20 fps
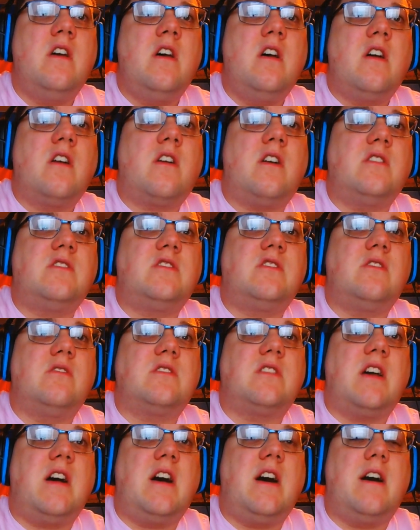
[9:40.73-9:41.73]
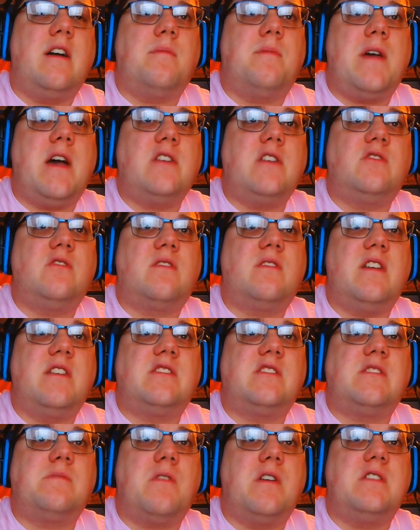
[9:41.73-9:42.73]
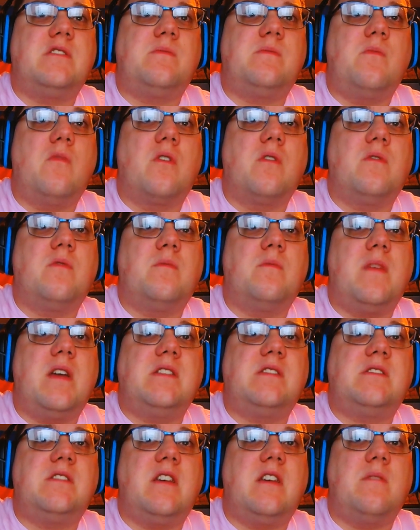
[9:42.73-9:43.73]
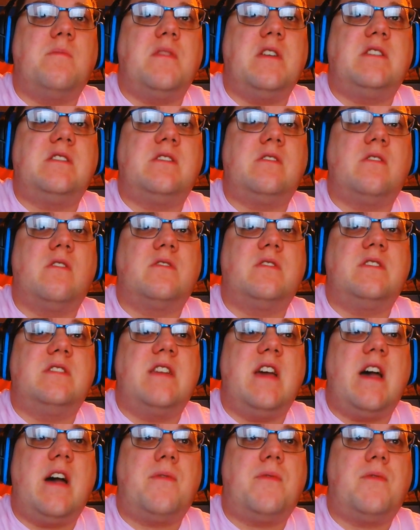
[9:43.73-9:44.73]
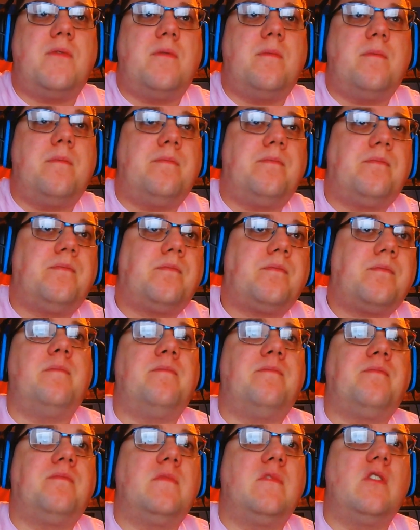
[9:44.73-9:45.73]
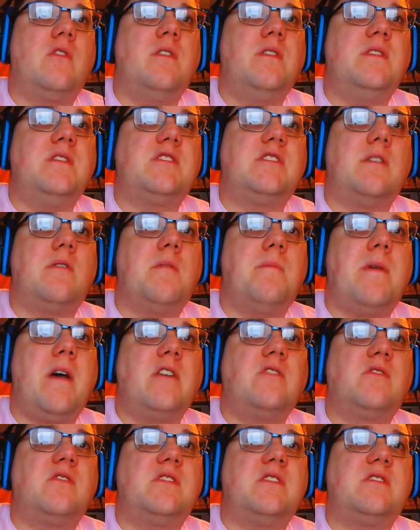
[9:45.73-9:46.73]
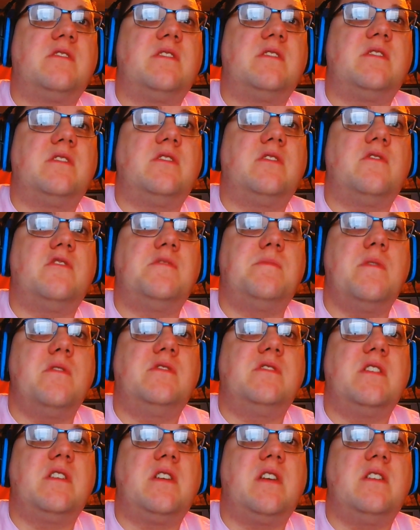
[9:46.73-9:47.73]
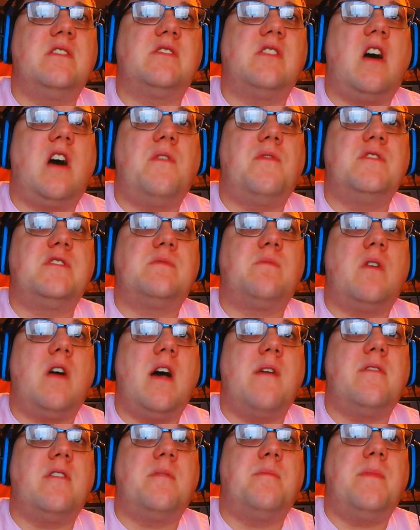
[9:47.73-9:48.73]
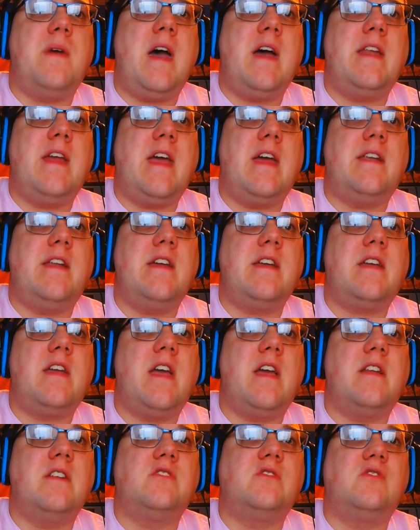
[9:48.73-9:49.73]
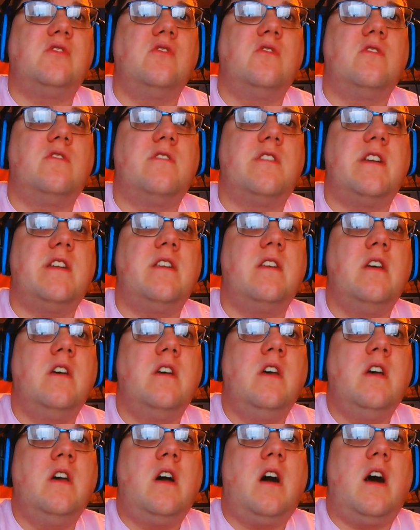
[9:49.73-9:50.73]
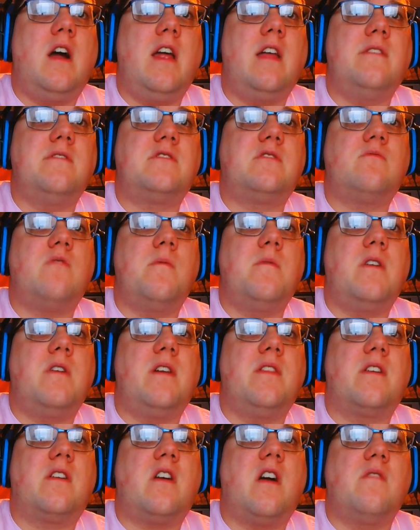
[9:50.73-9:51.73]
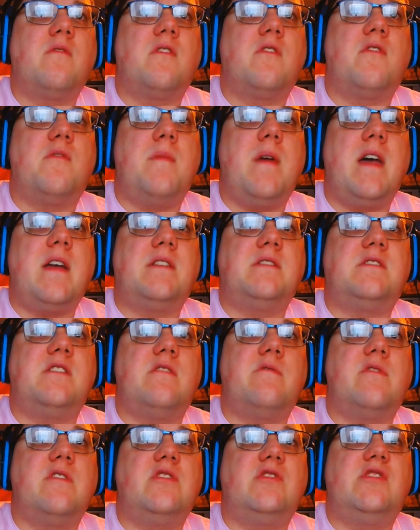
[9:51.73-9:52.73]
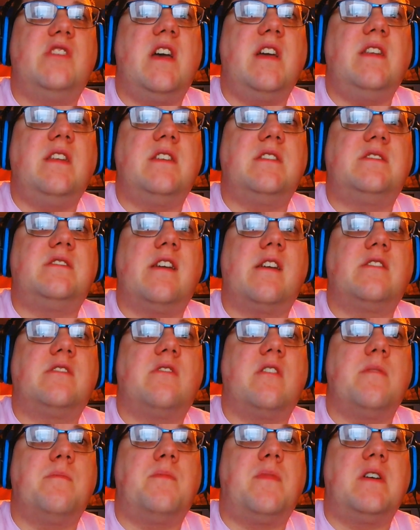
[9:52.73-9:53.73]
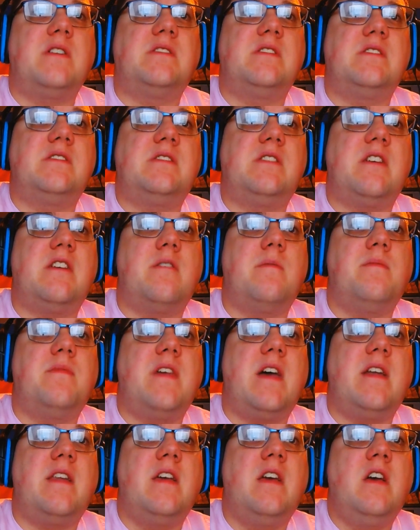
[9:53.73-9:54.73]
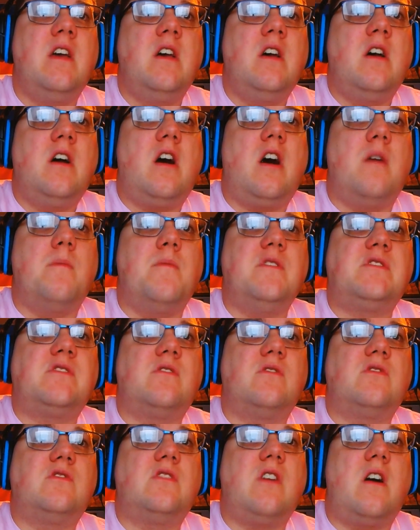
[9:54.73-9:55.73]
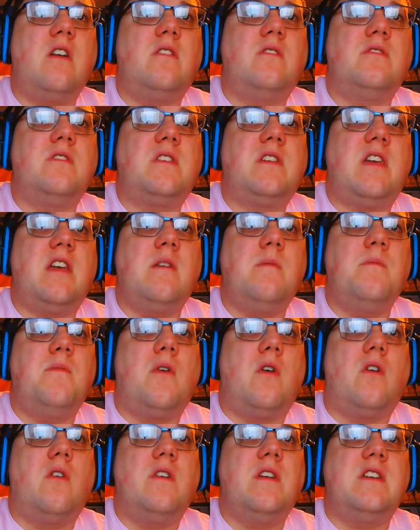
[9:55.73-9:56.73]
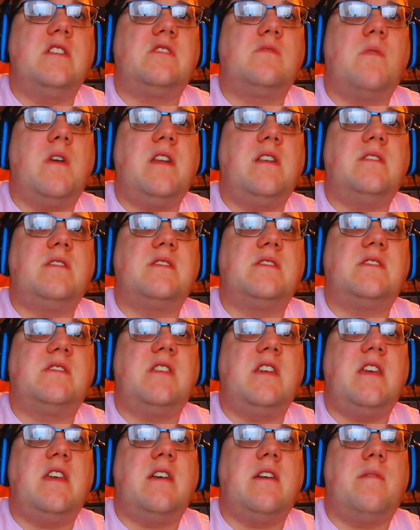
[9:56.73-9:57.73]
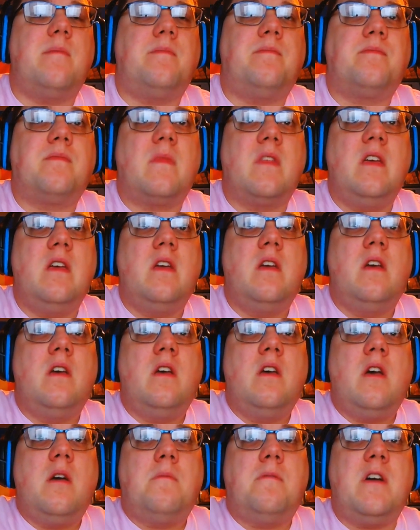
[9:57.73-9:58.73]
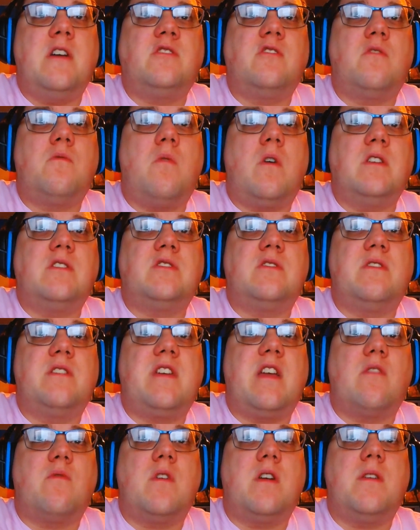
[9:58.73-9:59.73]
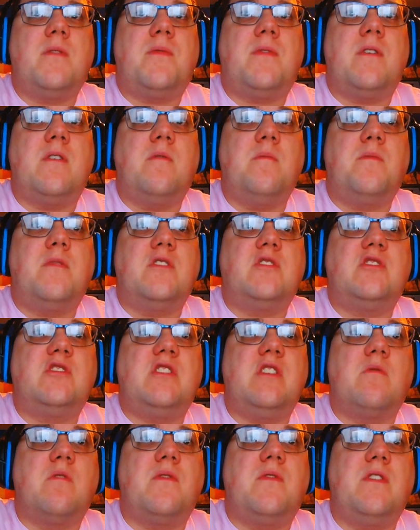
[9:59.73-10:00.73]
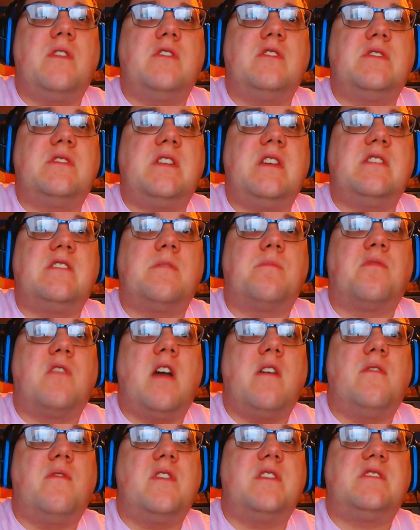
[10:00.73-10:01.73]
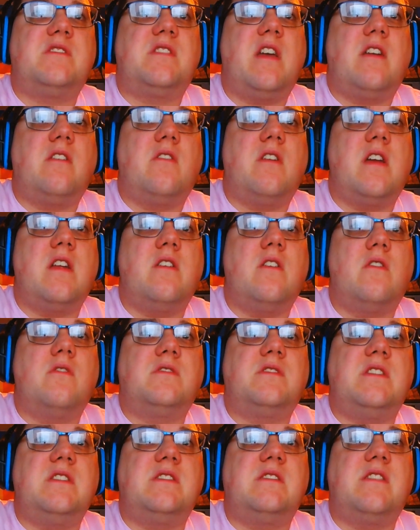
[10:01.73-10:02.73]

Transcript: cuts her tongue. Patrick then sprays more mace and beats her to death. During the summer, Patrick is listening to his music in his office while having a bad headache and is doodling a headless woman on the cover of a magazine when Jen, his secretary, buzzes him that a Mr. Donald Kimball is waiting to see him. Patrick wants her to get rid of him, but she reveals he's a private investigator and knows he's